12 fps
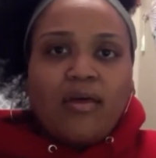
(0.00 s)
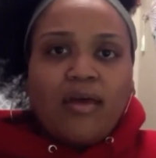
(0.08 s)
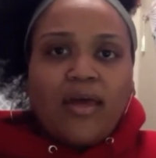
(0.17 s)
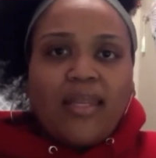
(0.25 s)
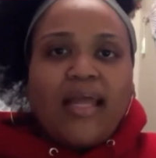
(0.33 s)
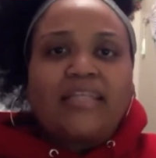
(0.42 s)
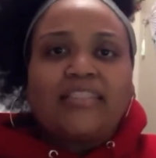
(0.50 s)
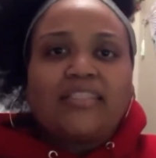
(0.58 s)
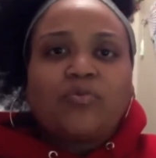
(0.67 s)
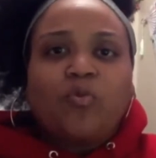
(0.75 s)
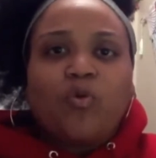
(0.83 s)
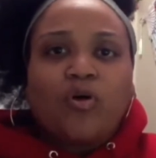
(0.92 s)
And I
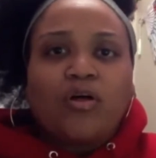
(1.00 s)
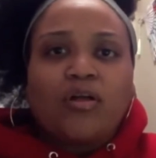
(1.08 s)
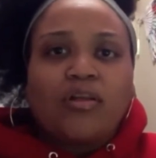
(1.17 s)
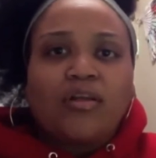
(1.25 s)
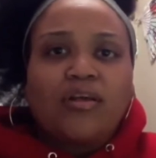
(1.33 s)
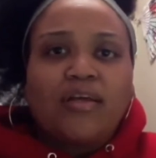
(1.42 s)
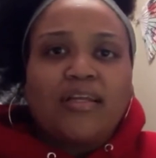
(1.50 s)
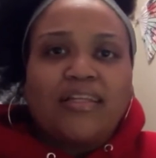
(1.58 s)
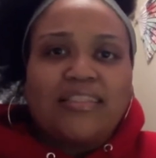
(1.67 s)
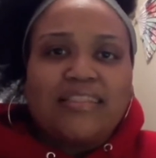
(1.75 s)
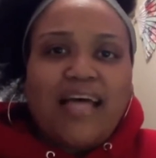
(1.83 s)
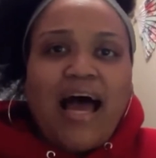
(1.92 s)
just want and
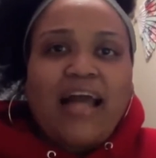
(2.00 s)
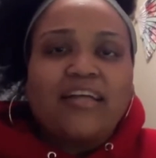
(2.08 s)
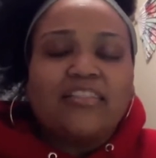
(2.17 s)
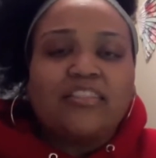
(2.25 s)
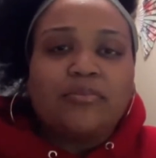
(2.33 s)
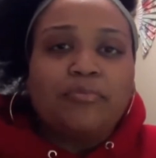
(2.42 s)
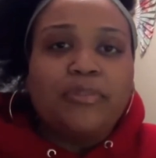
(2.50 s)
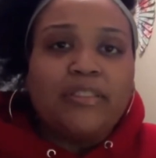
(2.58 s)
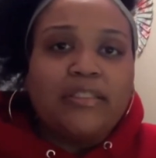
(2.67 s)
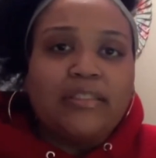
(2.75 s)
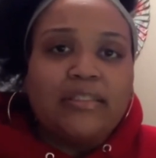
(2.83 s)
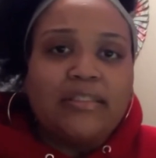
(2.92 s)
desire to
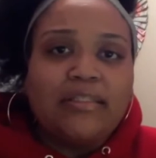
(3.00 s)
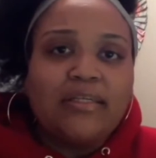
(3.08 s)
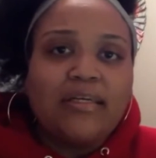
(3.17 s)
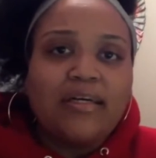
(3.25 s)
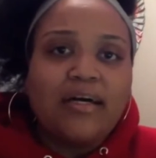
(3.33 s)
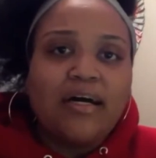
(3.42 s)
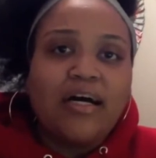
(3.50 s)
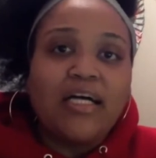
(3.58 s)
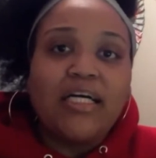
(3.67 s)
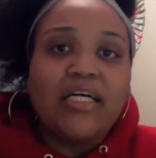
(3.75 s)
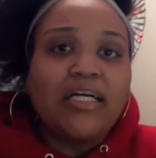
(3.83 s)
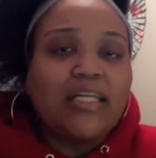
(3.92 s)
be a
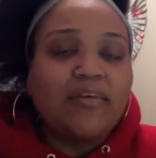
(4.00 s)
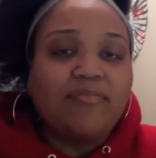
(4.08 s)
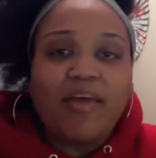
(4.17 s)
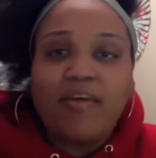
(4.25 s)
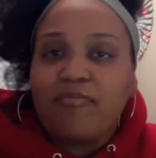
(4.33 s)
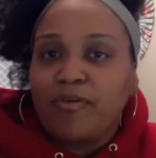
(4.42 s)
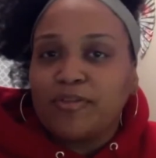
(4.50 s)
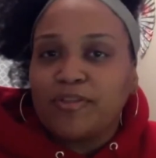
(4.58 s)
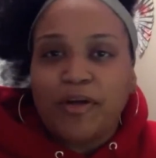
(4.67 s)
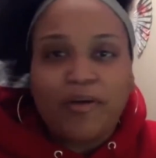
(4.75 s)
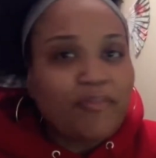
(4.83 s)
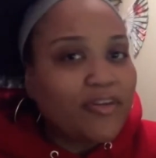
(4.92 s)
good and faithful
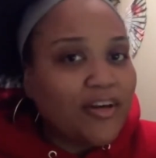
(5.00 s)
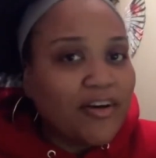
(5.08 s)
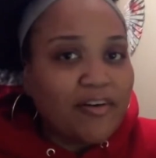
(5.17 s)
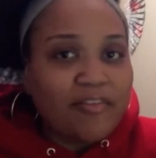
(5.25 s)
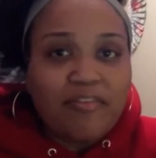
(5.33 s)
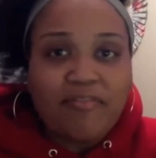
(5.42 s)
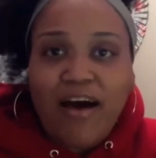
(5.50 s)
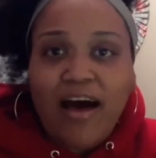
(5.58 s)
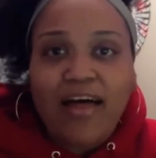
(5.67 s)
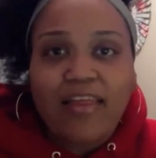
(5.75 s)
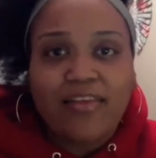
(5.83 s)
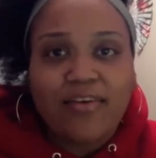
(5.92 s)
servant of the
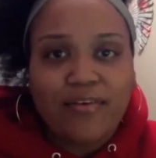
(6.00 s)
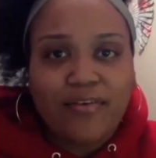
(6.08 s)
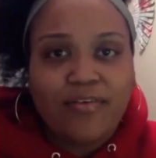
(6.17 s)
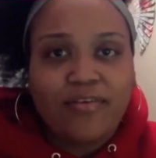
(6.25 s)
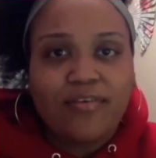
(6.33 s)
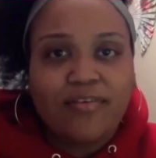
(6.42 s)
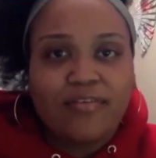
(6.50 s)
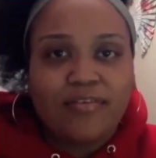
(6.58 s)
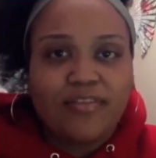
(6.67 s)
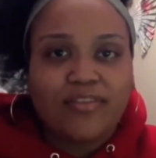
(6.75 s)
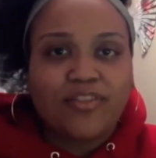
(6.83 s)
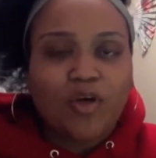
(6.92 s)
Father.
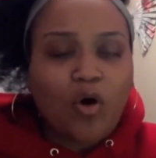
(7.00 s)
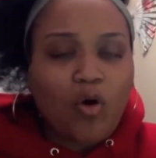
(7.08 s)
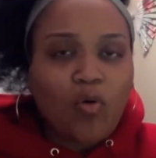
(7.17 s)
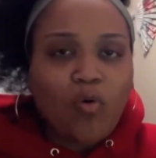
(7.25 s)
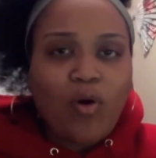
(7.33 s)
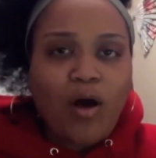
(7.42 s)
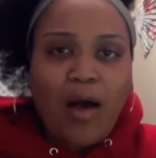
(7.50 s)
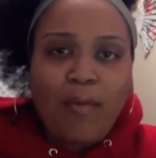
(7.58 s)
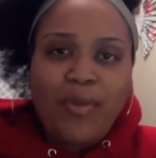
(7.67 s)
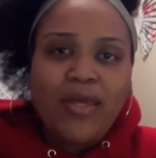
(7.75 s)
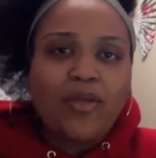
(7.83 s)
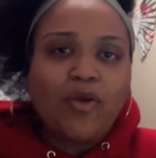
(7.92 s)
So I'm
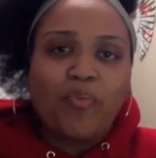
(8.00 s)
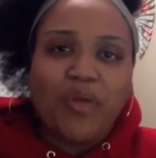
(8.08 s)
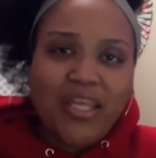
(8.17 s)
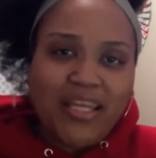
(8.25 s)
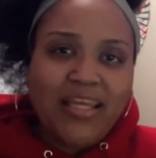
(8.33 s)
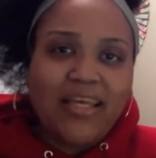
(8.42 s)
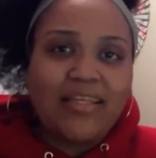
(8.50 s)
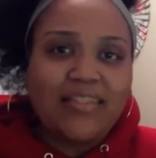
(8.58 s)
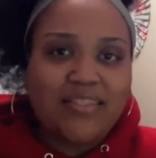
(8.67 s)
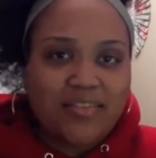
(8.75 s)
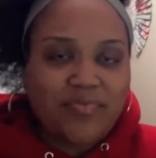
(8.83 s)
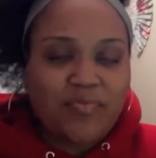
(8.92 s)
being obedient,
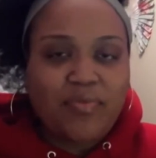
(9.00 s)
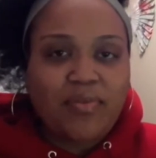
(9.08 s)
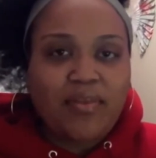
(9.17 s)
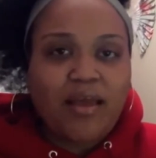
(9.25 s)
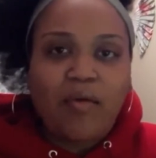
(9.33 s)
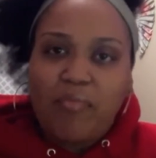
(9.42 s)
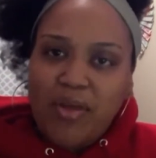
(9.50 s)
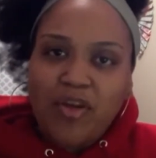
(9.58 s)
and